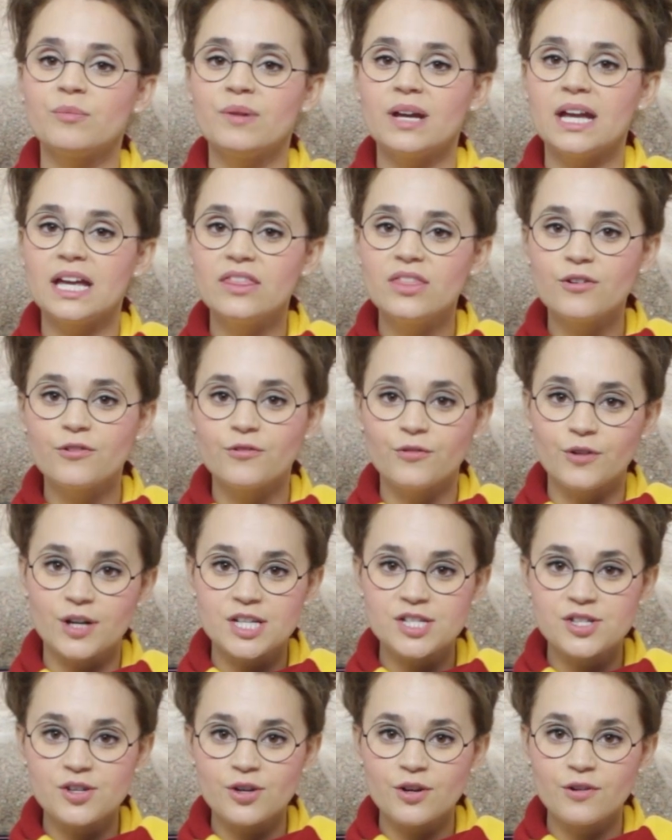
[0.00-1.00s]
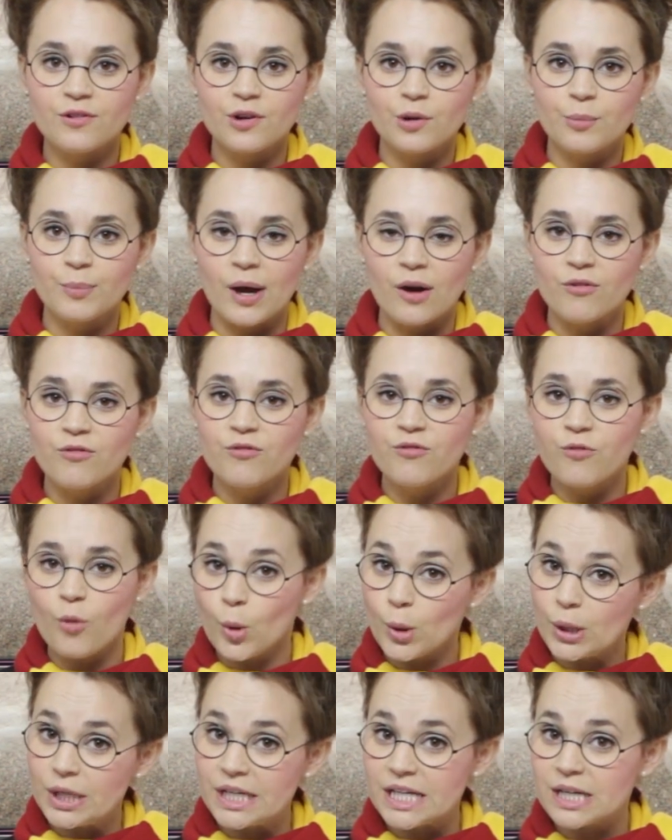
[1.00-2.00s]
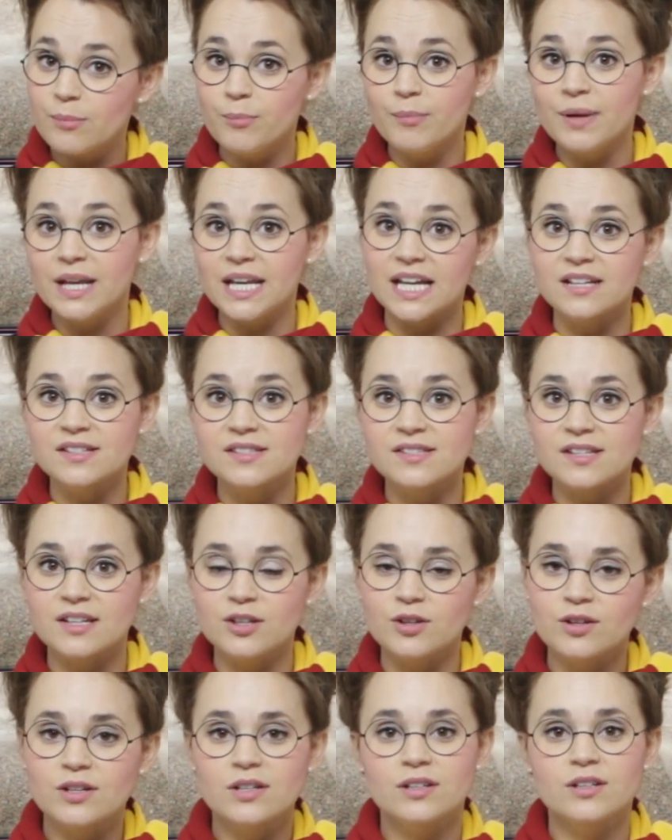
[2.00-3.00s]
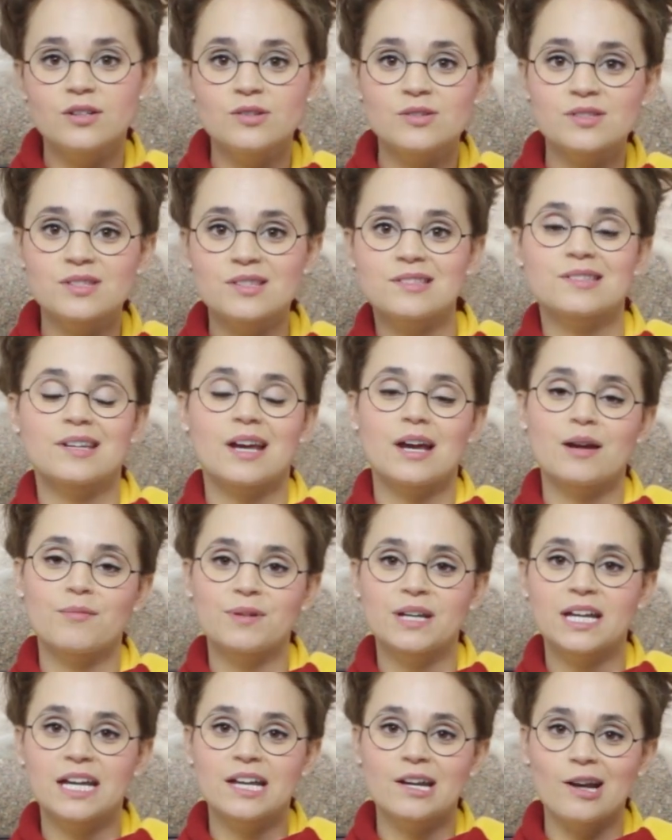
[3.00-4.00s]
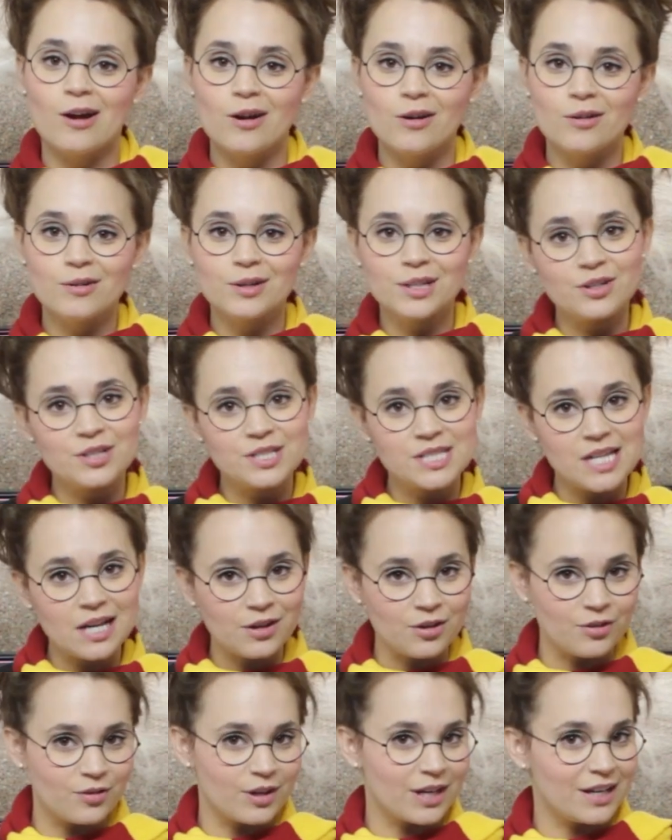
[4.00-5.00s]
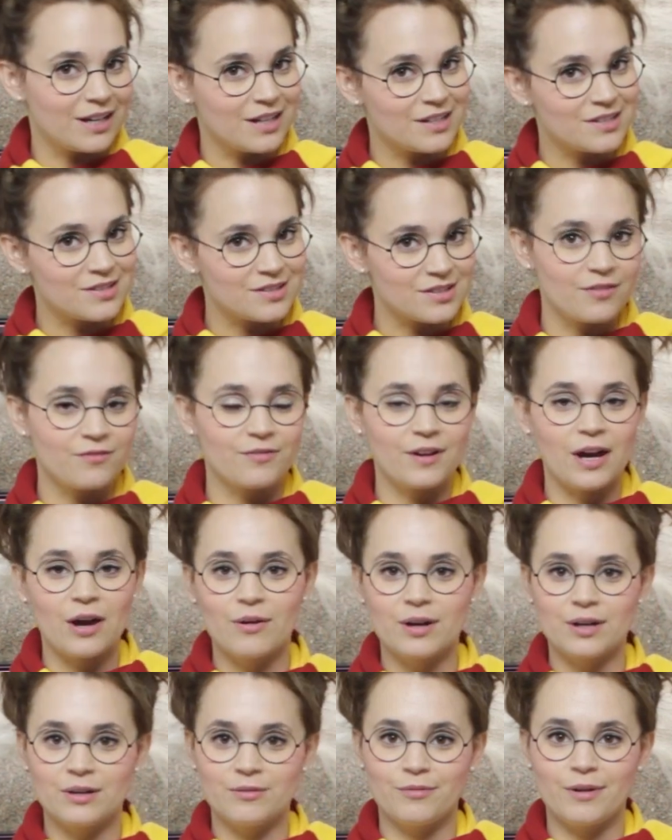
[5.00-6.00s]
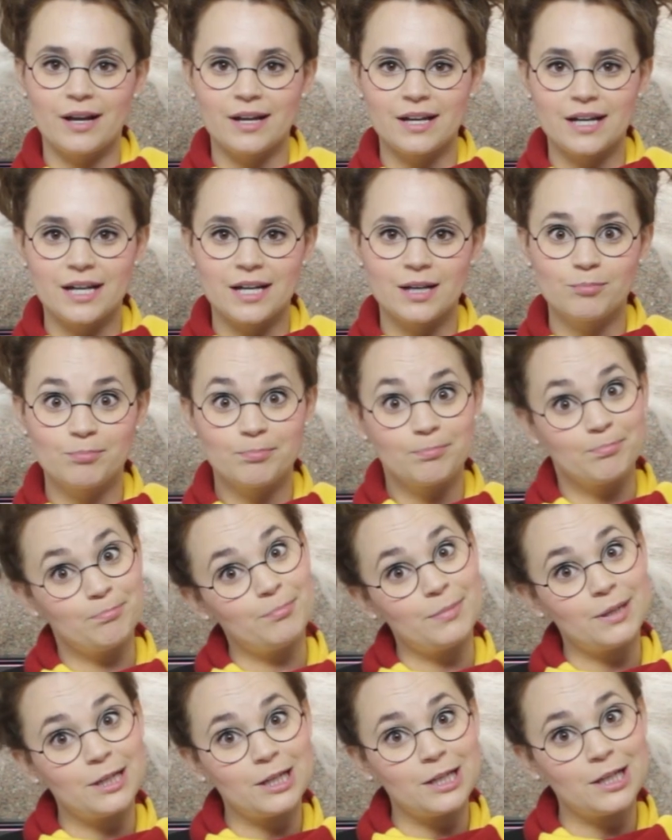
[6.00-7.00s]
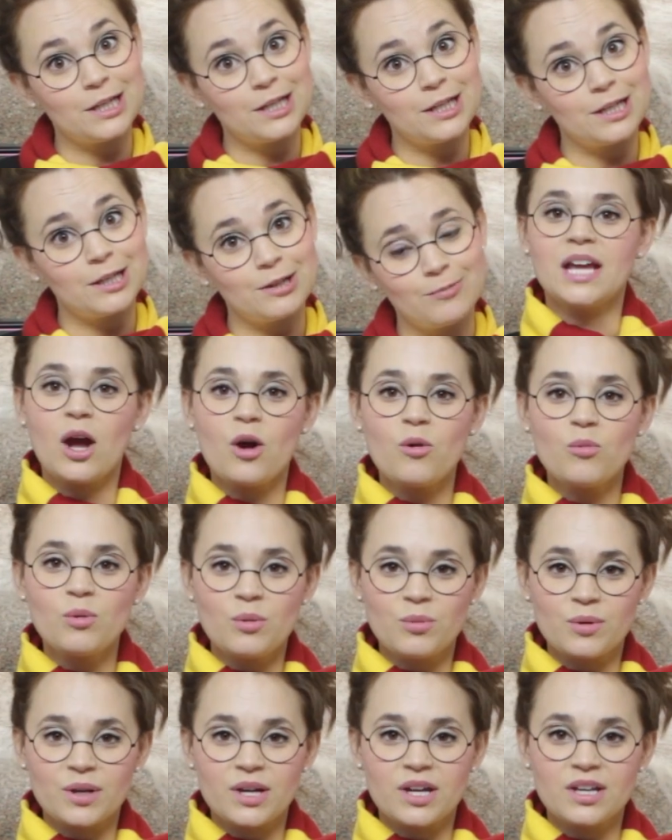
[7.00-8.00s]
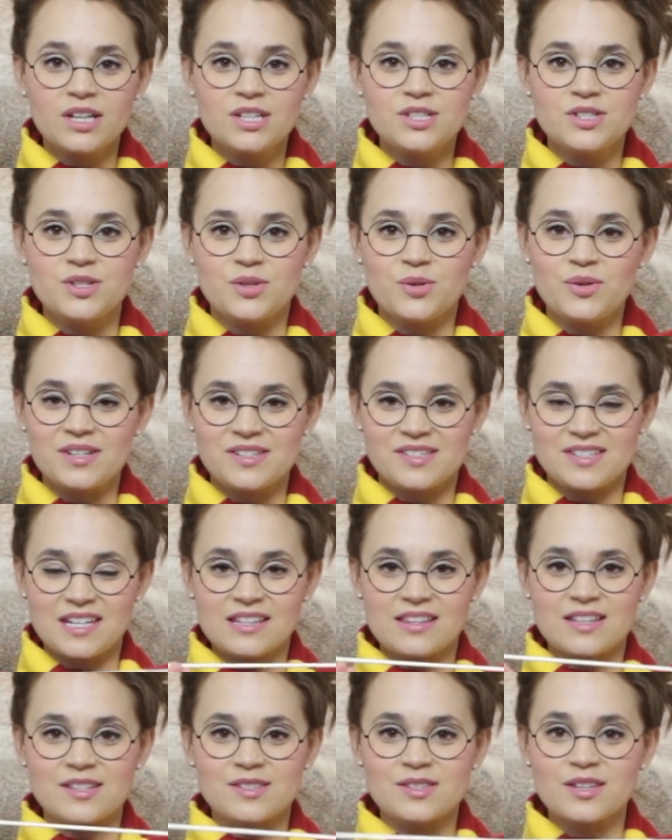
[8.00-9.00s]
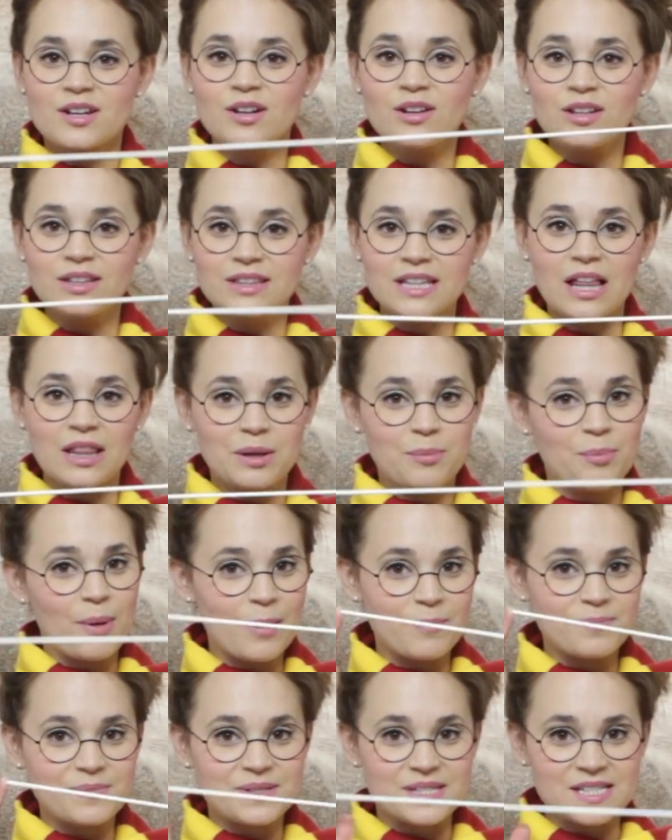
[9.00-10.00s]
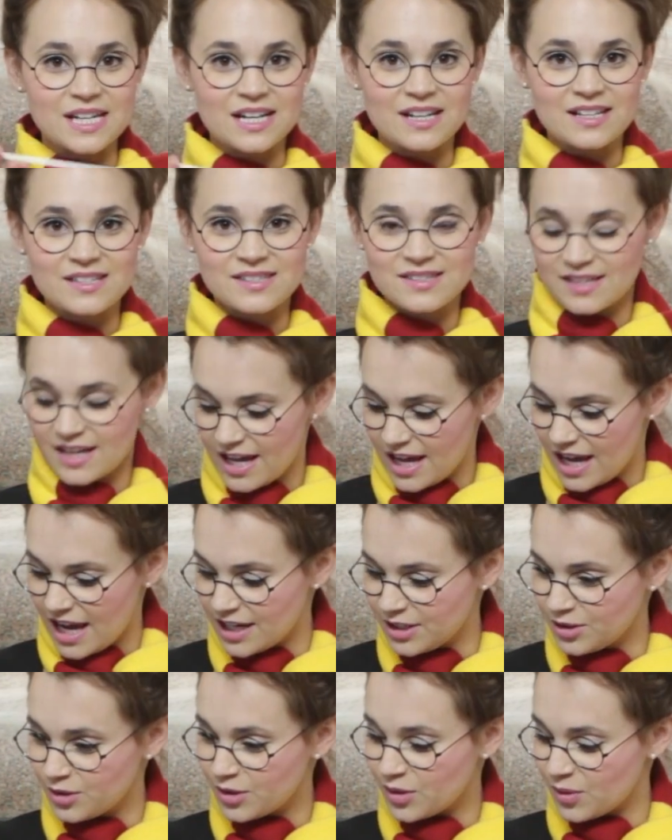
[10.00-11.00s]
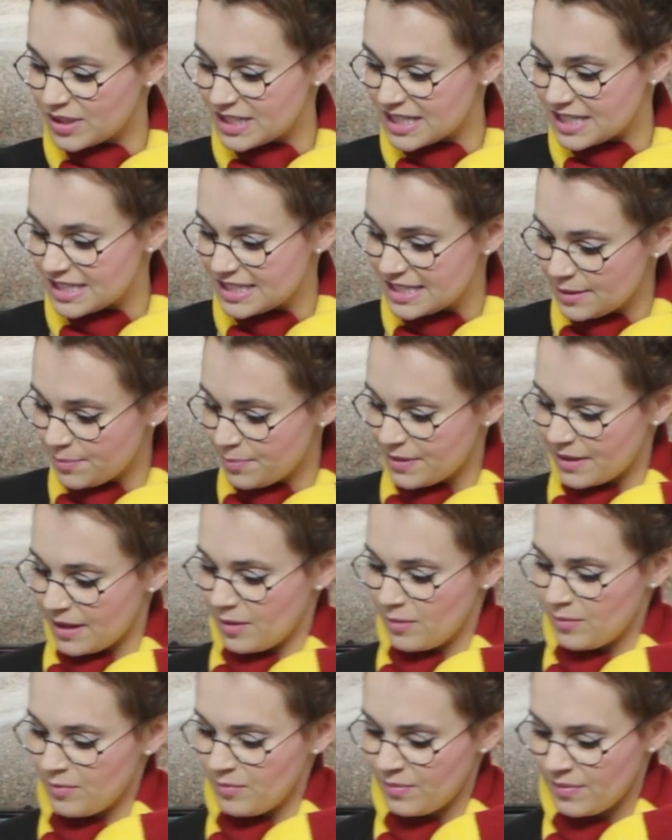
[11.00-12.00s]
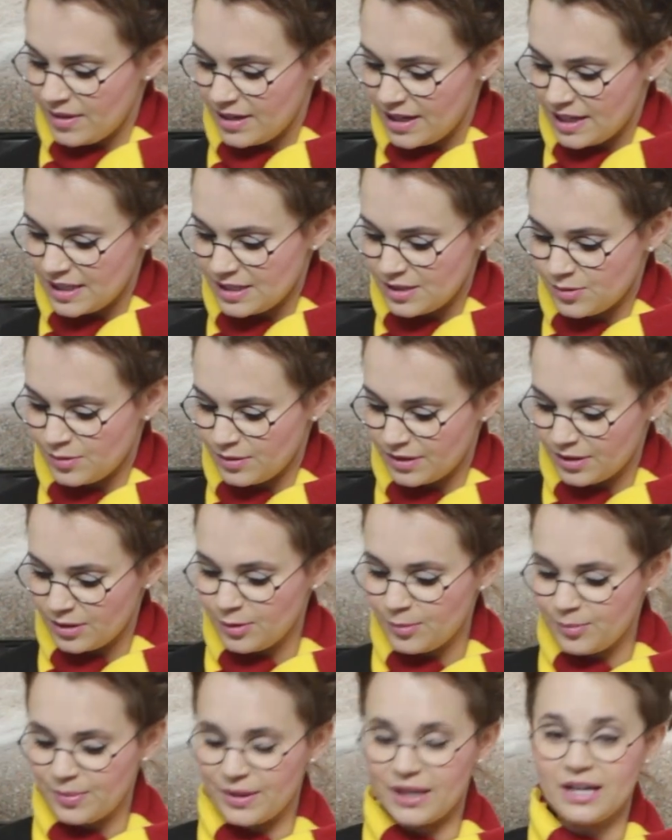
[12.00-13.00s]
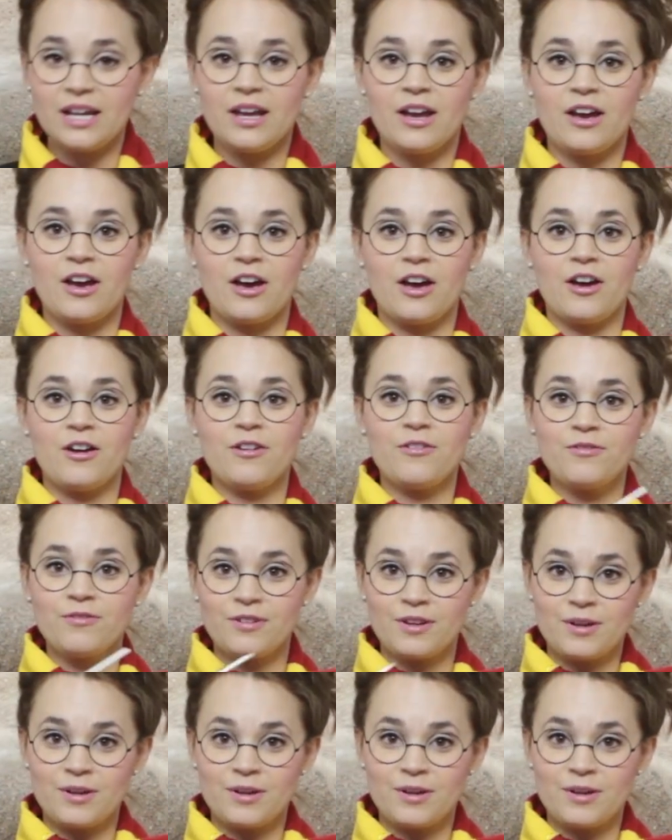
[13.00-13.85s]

them in the freezer for about 40 minutes and you can use this time to get all your decorating stuff out and ready. Now what we're gonna do is take these little lollipop sticks and you're going to dip them into a little bit of